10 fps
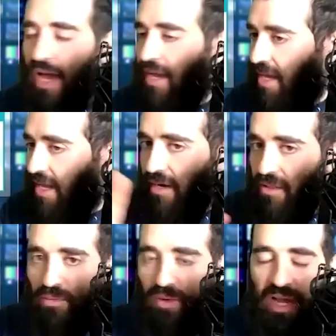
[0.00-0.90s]
I get out of
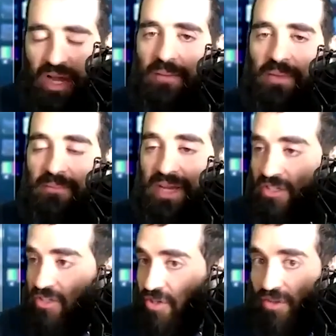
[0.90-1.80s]
the way. I'm not I'm
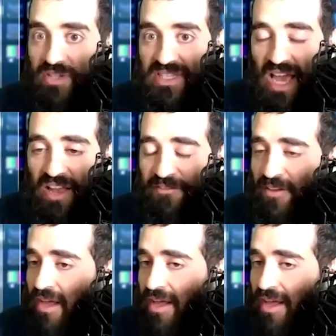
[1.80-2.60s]
making sure they're safe.